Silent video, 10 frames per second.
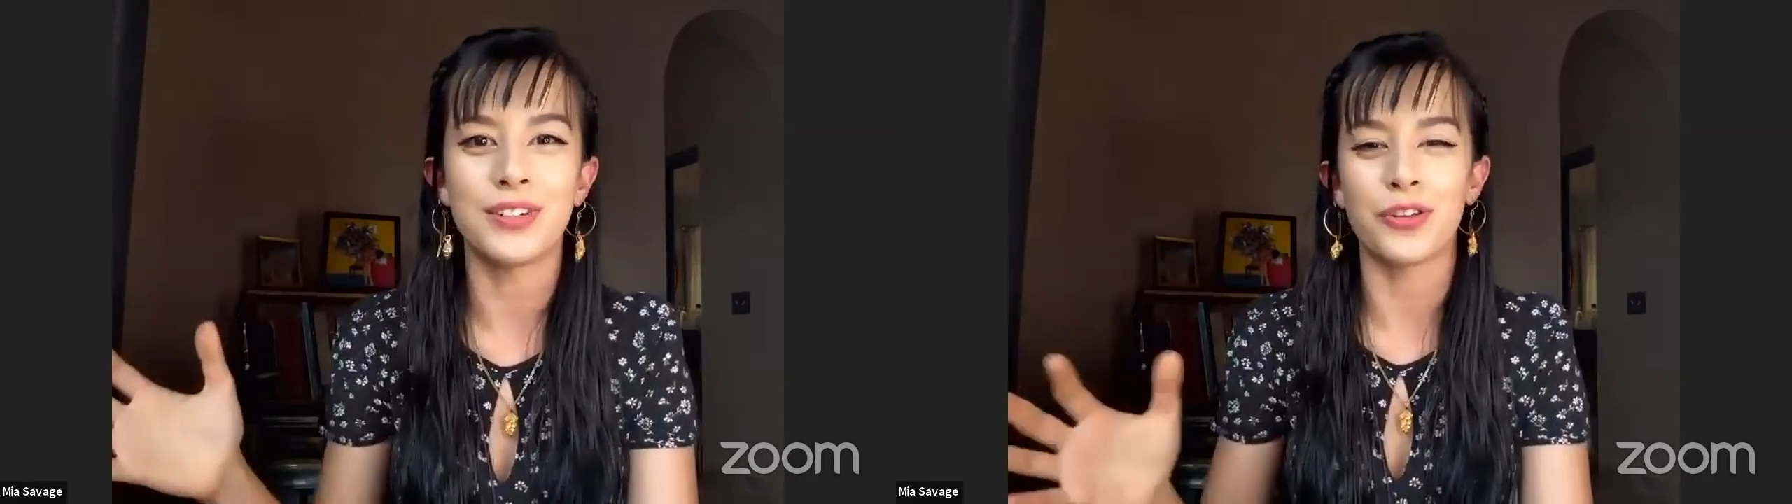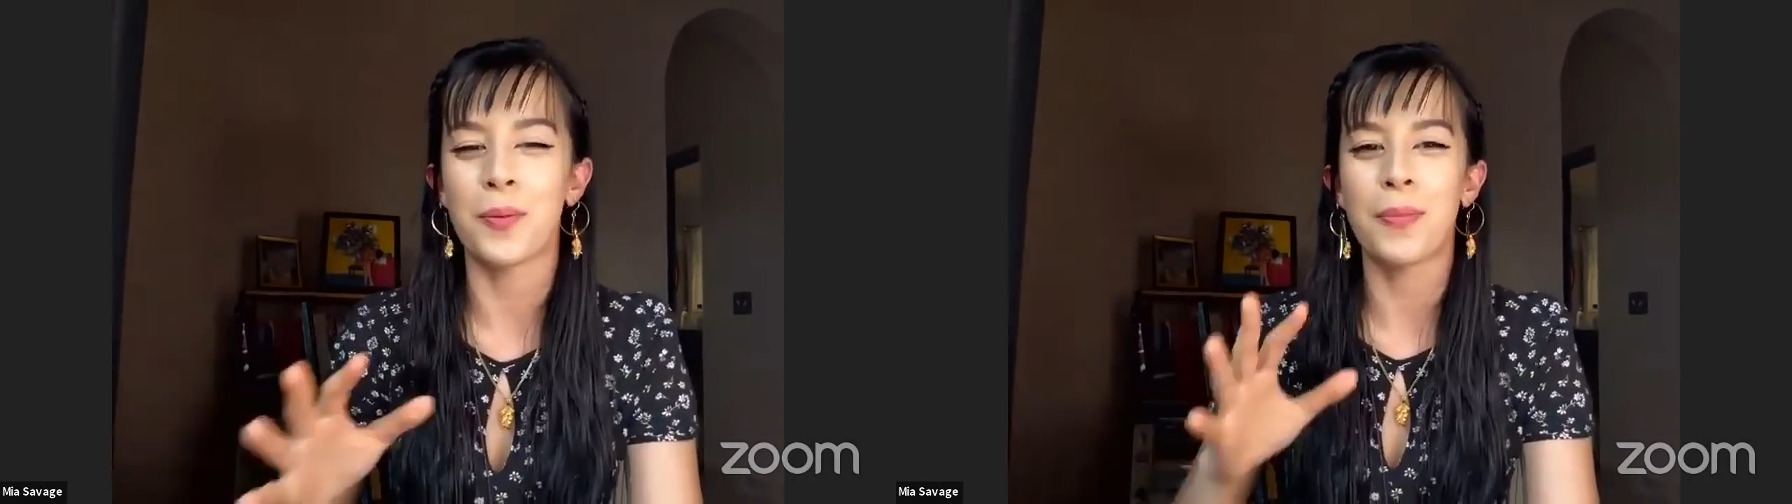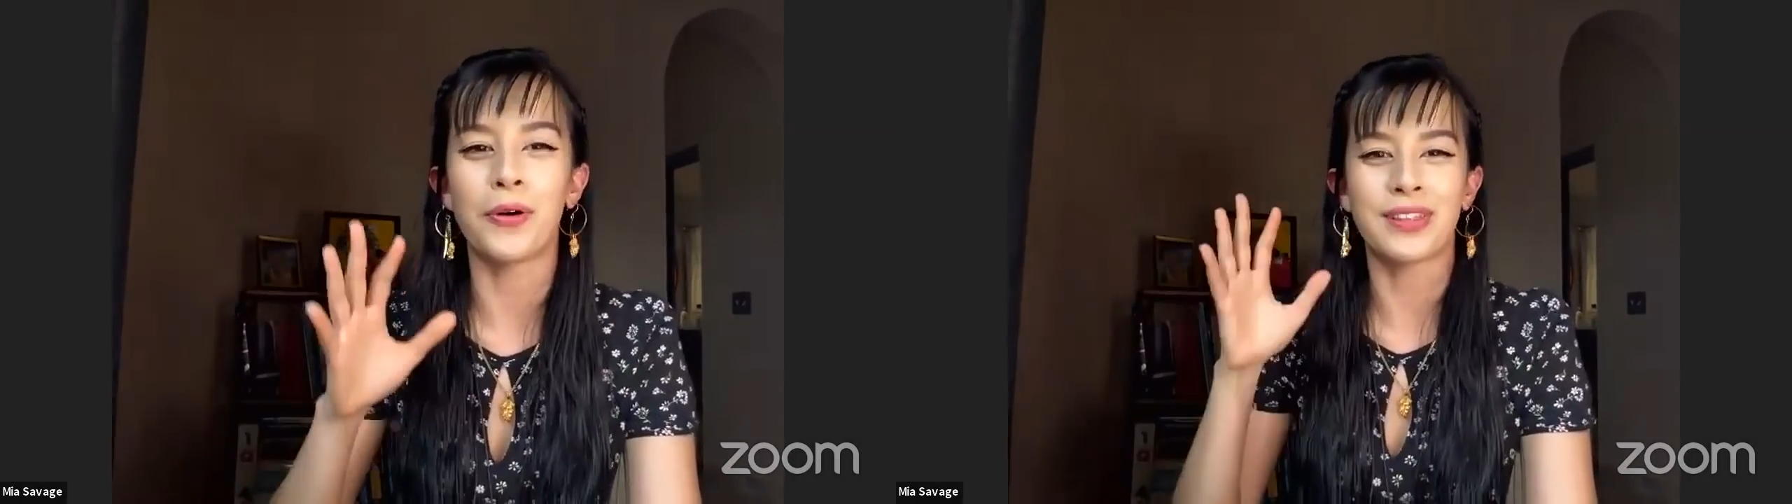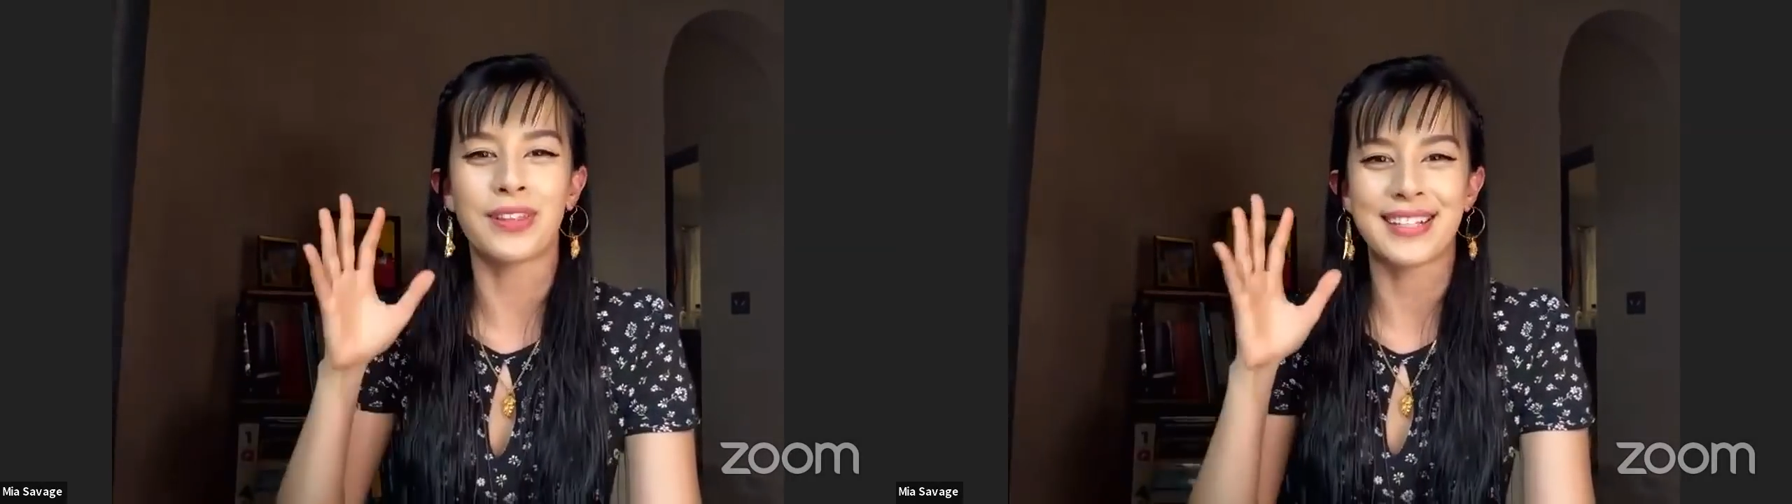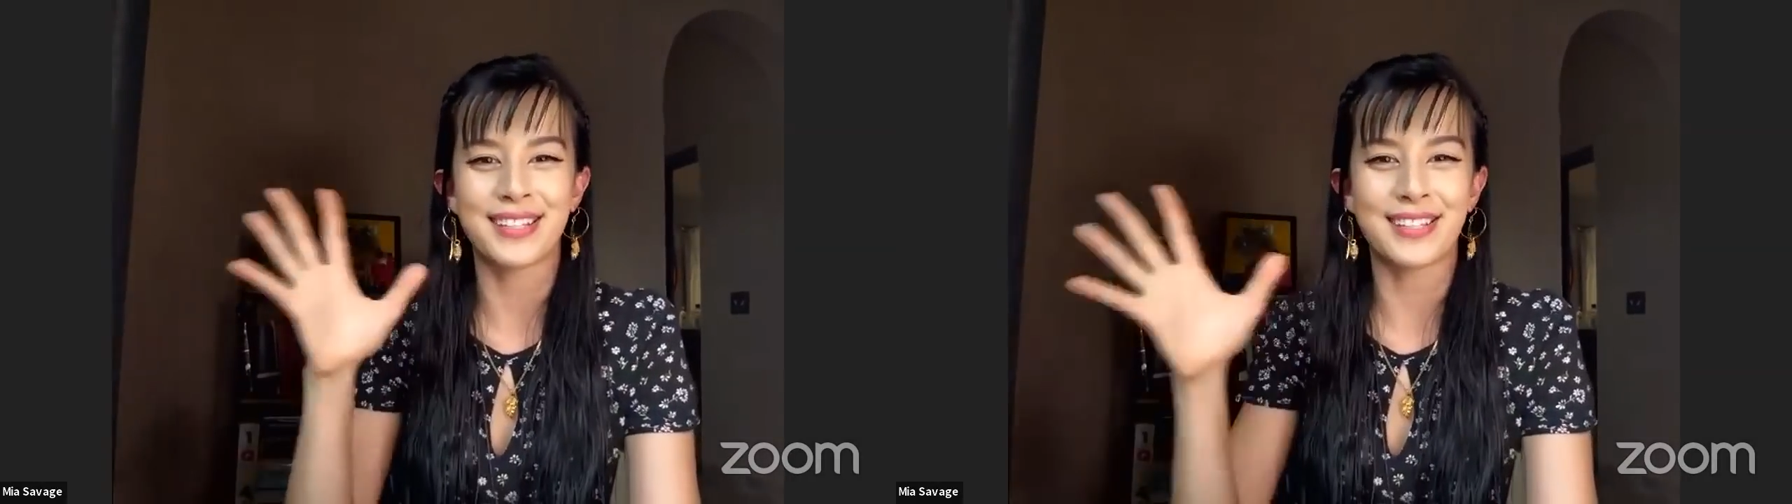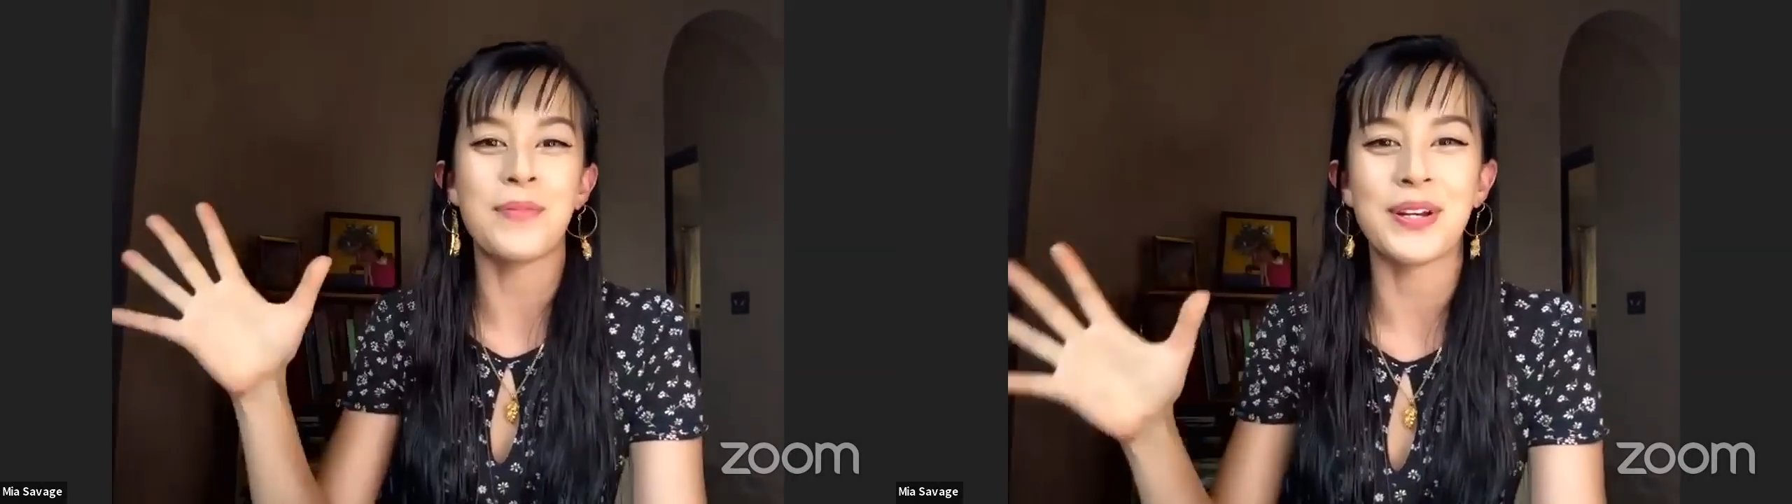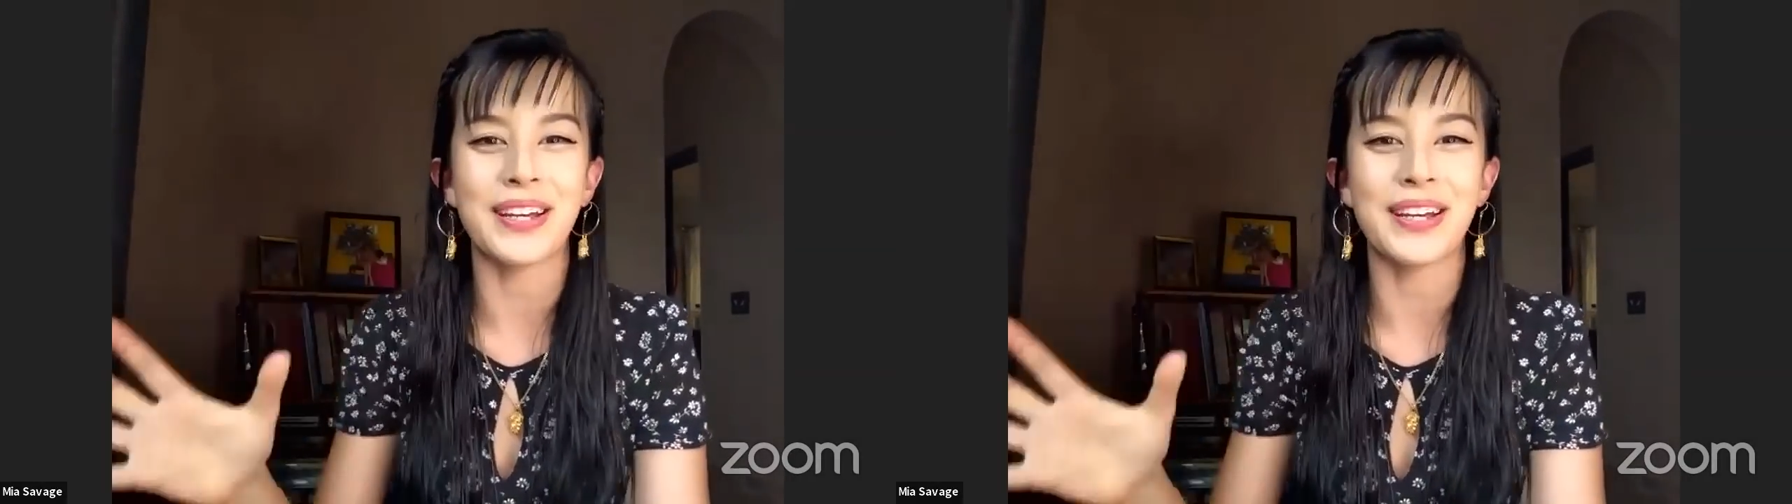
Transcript: So they both like summoned